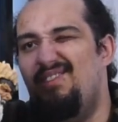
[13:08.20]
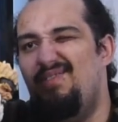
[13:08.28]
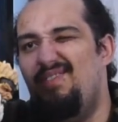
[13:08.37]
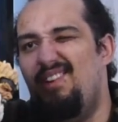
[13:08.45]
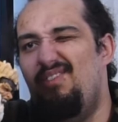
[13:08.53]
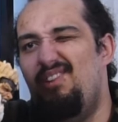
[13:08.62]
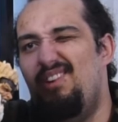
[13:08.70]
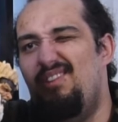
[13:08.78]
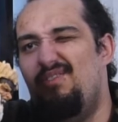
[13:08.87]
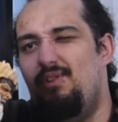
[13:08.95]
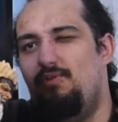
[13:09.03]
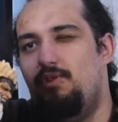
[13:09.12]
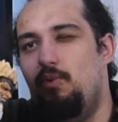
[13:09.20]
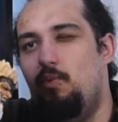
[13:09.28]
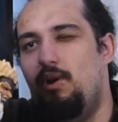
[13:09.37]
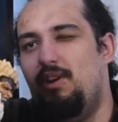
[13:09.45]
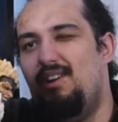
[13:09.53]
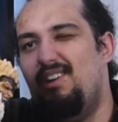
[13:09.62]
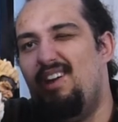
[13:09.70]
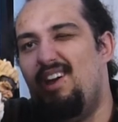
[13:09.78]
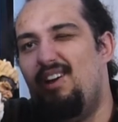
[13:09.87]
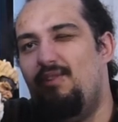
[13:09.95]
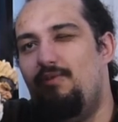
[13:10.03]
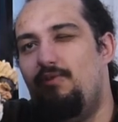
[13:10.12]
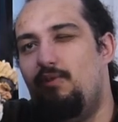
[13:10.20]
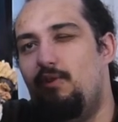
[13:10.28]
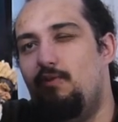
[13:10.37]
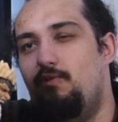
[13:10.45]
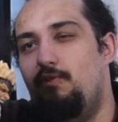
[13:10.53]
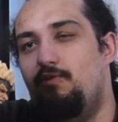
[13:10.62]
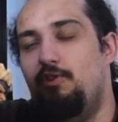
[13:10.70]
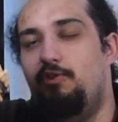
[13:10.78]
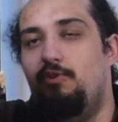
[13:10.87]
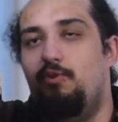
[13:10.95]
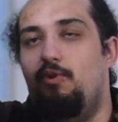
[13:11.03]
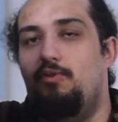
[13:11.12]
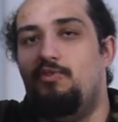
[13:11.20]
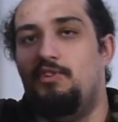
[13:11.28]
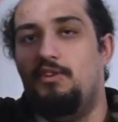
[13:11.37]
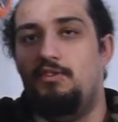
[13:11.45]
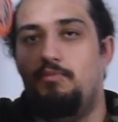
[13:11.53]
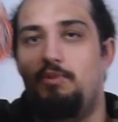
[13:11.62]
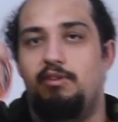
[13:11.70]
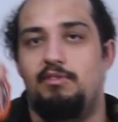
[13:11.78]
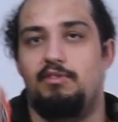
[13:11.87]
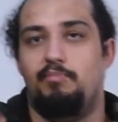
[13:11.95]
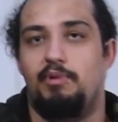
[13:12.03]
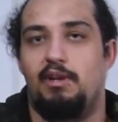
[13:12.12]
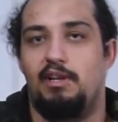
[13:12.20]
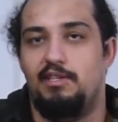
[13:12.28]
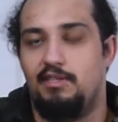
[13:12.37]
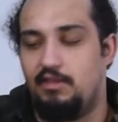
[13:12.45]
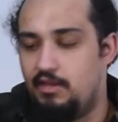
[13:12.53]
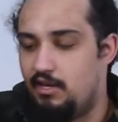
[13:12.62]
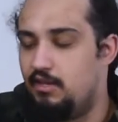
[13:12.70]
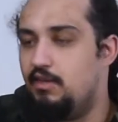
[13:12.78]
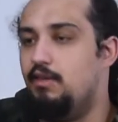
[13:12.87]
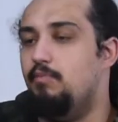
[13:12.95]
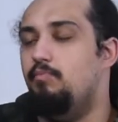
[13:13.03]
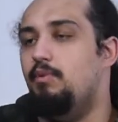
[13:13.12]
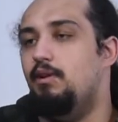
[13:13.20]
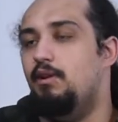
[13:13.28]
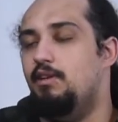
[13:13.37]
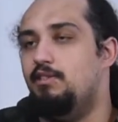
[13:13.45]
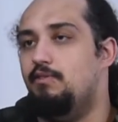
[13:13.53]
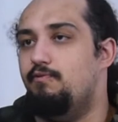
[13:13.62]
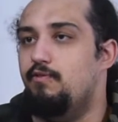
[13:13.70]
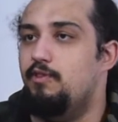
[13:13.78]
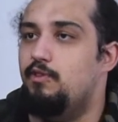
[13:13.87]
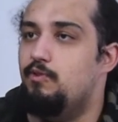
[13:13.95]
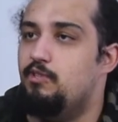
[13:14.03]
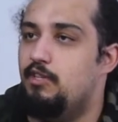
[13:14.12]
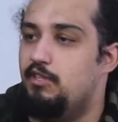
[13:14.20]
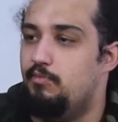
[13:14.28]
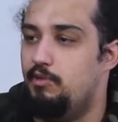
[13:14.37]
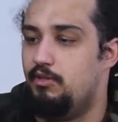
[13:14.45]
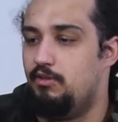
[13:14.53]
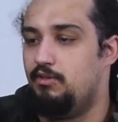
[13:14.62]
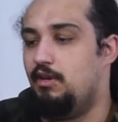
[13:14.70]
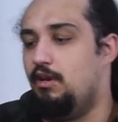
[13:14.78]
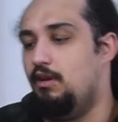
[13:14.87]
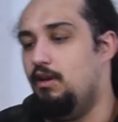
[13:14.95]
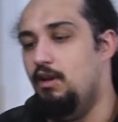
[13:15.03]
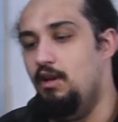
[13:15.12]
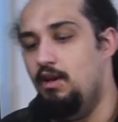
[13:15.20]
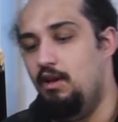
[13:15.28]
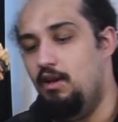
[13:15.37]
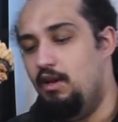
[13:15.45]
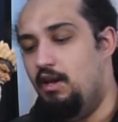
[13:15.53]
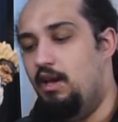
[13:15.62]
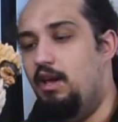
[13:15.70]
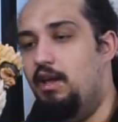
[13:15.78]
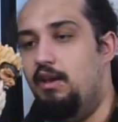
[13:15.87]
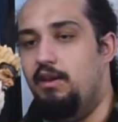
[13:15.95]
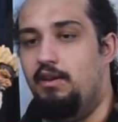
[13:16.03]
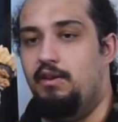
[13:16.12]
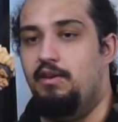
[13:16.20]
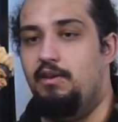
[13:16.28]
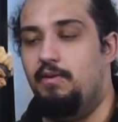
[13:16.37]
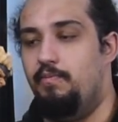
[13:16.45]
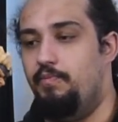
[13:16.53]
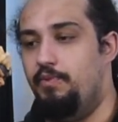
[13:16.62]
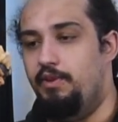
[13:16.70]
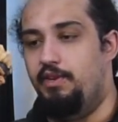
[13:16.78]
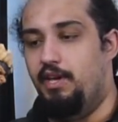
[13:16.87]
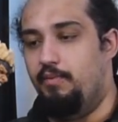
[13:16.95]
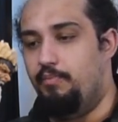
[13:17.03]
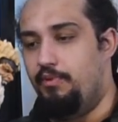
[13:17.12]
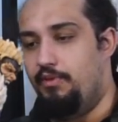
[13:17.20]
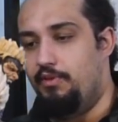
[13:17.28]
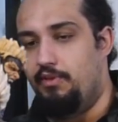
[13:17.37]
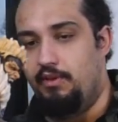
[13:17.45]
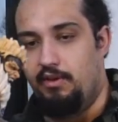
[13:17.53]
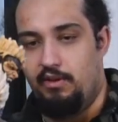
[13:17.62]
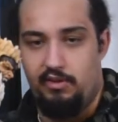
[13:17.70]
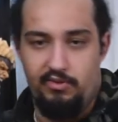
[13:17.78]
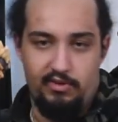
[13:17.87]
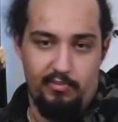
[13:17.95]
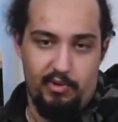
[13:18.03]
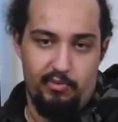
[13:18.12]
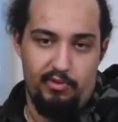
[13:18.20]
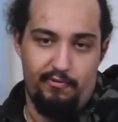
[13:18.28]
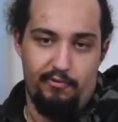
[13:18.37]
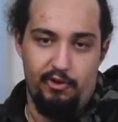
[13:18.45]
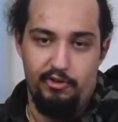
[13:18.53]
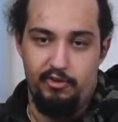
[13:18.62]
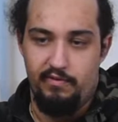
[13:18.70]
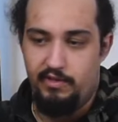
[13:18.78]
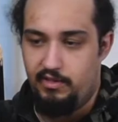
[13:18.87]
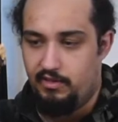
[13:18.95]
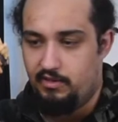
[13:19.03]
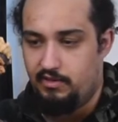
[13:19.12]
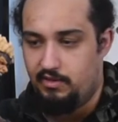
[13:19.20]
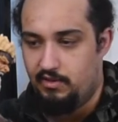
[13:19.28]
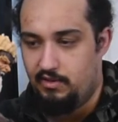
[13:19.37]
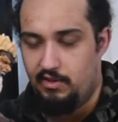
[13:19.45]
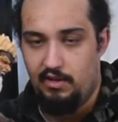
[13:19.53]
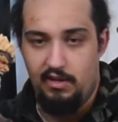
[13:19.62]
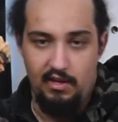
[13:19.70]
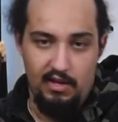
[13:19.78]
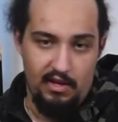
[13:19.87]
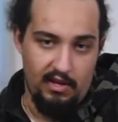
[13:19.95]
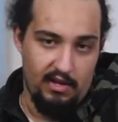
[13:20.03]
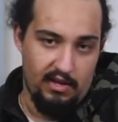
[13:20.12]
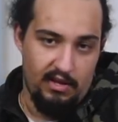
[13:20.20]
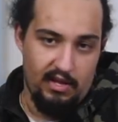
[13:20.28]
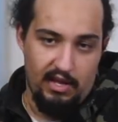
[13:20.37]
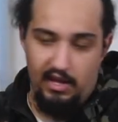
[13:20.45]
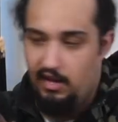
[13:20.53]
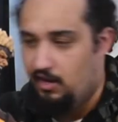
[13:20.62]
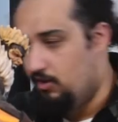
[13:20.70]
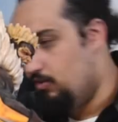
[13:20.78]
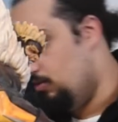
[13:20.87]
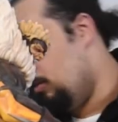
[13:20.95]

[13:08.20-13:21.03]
maybe 51.5 or 52 centimeters, a bit less than that, a bit less than 52 centimeters high. And the depth is, I mean, the front of his hand to